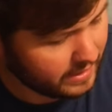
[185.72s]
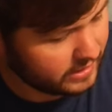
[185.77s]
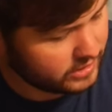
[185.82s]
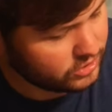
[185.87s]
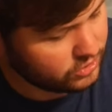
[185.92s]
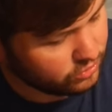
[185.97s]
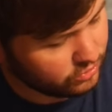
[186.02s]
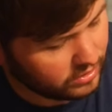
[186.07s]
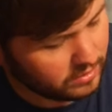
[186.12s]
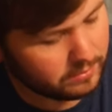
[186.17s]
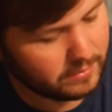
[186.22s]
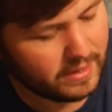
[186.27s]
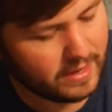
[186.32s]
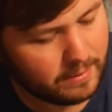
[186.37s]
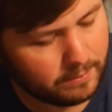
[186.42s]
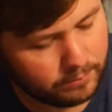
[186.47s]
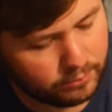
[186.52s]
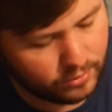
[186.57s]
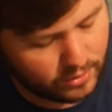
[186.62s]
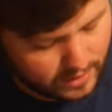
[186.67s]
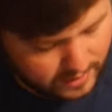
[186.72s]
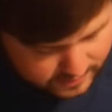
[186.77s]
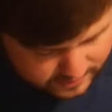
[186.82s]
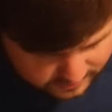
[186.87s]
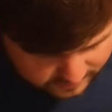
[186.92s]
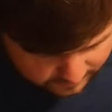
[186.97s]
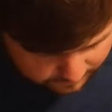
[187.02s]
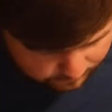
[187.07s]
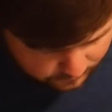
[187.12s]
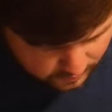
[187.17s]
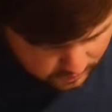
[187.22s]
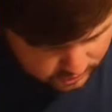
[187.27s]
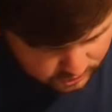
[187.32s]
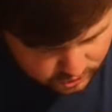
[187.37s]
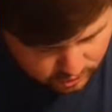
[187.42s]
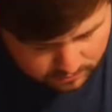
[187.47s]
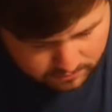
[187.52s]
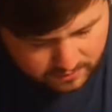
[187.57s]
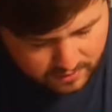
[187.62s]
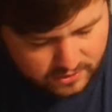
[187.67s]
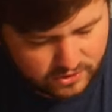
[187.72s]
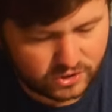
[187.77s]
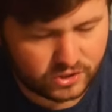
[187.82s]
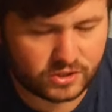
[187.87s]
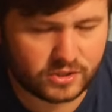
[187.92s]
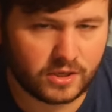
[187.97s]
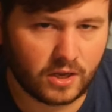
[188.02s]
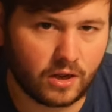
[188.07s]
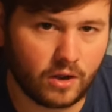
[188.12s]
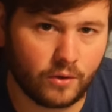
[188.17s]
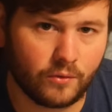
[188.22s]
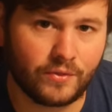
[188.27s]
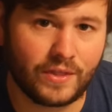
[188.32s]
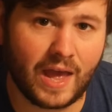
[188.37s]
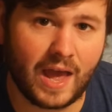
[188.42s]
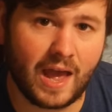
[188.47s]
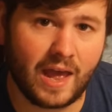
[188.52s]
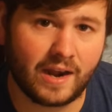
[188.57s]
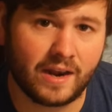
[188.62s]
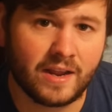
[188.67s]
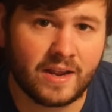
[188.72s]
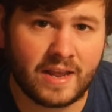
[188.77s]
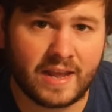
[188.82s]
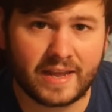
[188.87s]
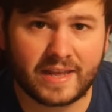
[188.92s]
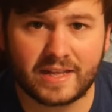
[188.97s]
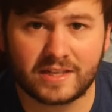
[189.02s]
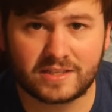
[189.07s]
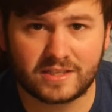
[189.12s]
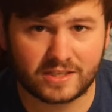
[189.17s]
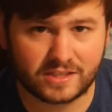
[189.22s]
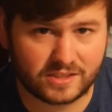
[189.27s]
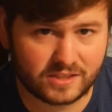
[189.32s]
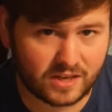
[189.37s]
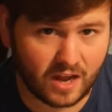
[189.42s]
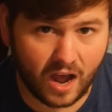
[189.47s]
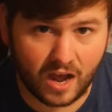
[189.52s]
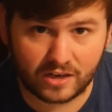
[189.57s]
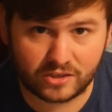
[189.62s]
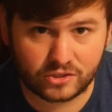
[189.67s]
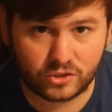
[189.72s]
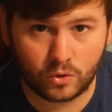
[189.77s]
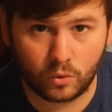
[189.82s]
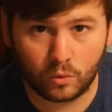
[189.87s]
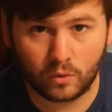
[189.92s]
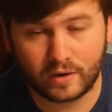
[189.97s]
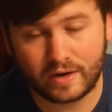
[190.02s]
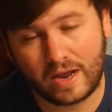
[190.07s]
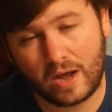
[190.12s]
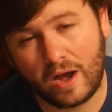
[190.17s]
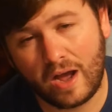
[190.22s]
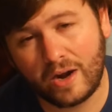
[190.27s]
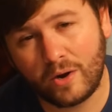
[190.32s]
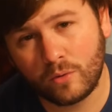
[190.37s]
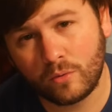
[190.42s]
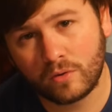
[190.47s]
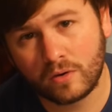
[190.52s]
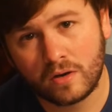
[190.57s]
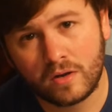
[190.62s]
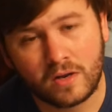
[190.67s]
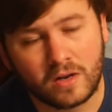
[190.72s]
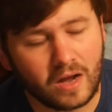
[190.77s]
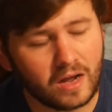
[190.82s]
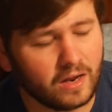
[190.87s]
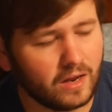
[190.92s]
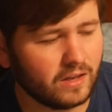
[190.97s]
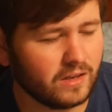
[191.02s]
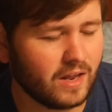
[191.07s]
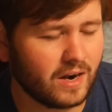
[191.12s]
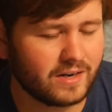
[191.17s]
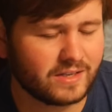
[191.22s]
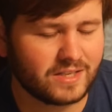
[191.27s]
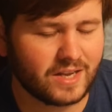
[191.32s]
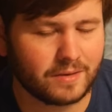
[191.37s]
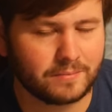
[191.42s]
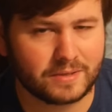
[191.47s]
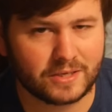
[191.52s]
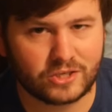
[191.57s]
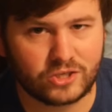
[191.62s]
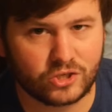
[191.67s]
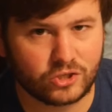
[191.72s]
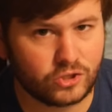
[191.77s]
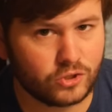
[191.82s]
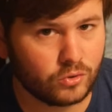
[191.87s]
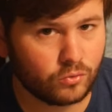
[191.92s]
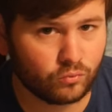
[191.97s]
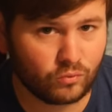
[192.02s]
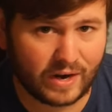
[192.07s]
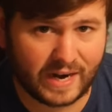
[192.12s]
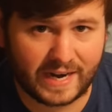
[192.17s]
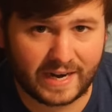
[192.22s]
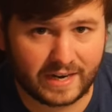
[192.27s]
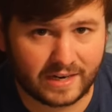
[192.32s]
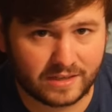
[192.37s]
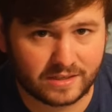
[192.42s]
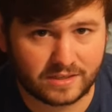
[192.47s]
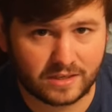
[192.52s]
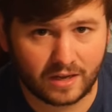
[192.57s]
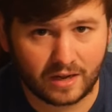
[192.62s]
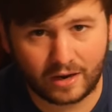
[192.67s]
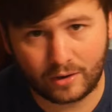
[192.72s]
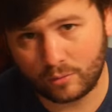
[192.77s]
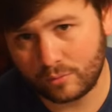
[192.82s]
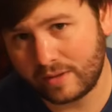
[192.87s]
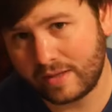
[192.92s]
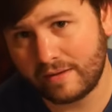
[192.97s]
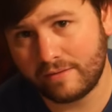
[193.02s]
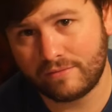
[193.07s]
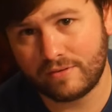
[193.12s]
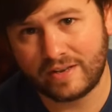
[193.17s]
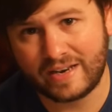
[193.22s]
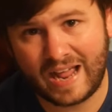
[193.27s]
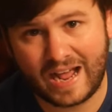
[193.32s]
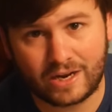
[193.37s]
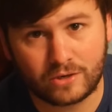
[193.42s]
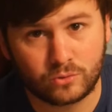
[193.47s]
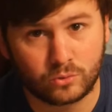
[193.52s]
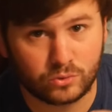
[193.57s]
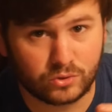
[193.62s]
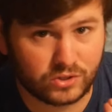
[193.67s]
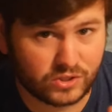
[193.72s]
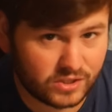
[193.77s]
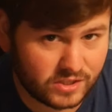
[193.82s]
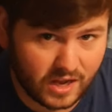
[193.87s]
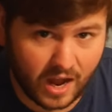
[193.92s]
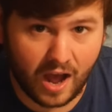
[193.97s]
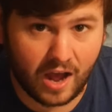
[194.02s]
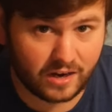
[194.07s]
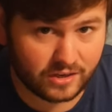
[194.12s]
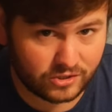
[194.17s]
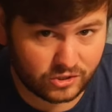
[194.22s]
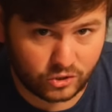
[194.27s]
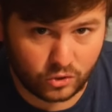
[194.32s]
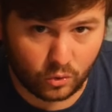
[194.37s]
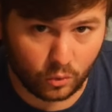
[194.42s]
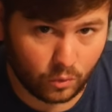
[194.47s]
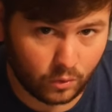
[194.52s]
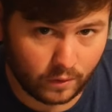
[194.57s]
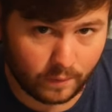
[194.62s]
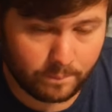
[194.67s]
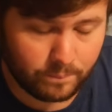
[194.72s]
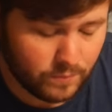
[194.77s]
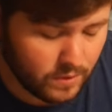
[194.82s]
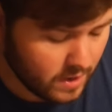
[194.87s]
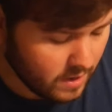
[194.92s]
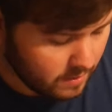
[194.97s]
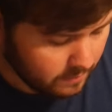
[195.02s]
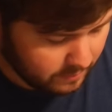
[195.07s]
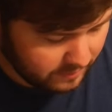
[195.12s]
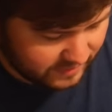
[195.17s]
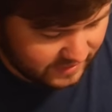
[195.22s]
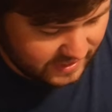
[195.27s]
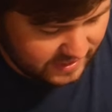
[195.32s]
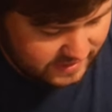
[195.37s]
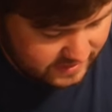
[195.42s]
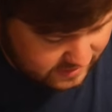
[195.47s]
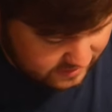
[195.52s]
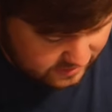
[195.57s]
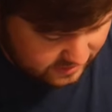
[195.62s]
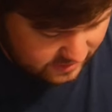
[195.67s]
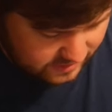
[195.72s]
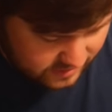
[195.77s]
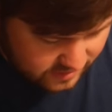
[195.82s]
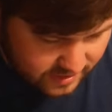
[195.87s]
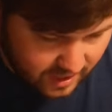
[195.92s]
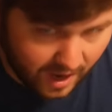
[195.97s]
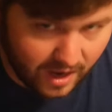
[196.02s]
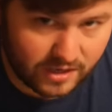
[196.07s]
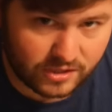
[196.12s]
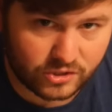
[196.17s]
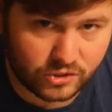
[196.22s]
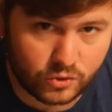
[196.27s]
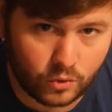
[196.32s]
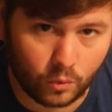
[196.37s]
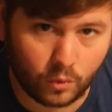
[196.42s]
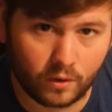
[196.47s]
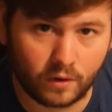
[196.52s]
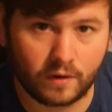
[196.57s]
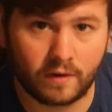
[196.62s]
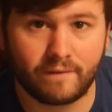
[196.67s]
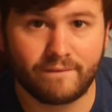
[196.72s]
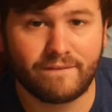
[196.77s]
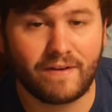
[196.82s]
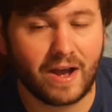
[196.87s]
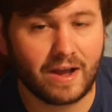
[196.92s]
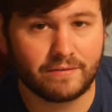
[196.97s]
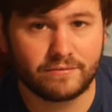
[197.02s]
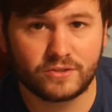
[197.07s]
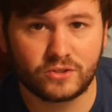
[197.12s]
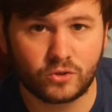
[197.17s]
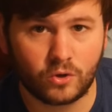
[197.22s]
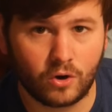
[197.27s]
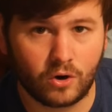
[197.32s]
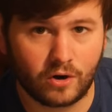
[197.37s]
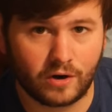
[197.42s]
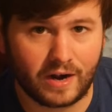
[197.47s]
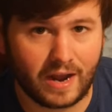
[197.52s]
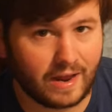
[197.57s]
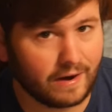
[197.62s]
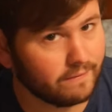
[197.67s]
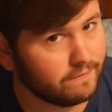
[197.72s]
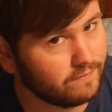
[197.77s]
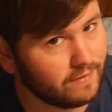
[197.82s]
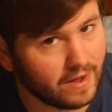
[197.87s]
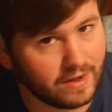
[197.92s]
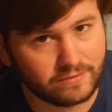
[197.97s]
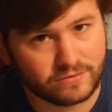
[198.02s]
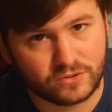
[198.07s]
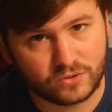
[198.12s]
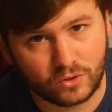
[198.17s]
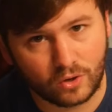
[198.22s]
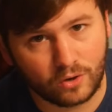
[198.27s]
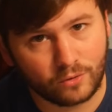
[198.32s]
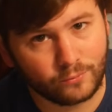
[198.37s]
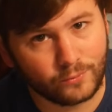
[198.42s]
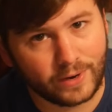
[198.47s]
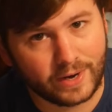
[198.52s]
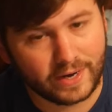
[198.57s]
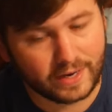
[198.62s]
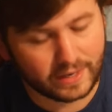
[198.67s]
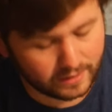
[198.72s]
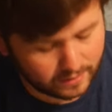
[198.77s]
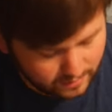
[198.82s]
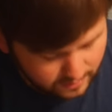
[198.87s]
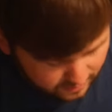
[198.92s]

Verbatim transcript: extremely impressed so much so that it gets a Scott score now I don't a lot of times I just do ratings I don't give an actual Scott score but this is a Scott score five star out of five star rating